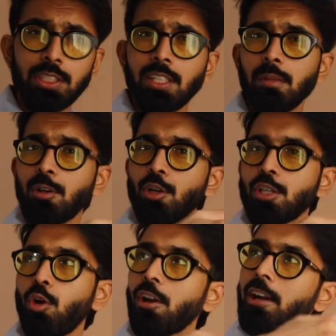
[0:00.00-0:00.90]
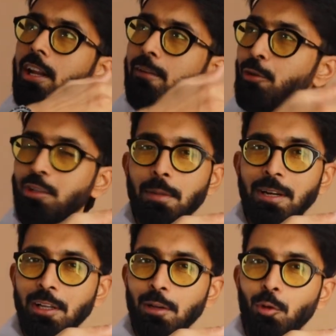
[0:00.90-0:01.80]
general, because I already reviewed that
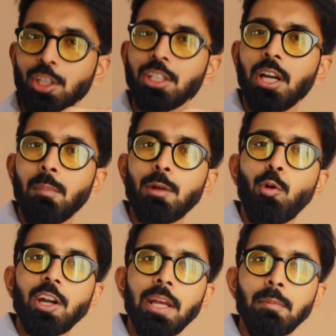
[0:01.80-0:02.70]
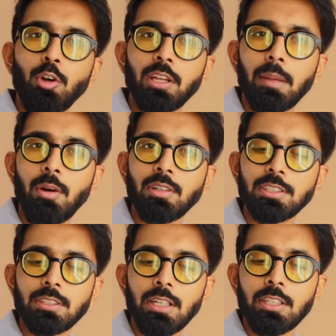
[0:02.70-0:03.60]
particular watch, but what I am talking about
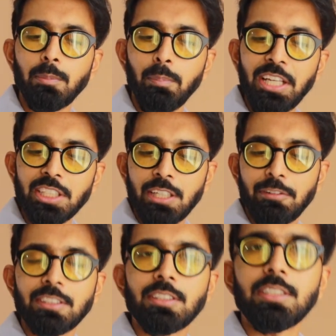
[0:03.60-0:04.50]
is the major differences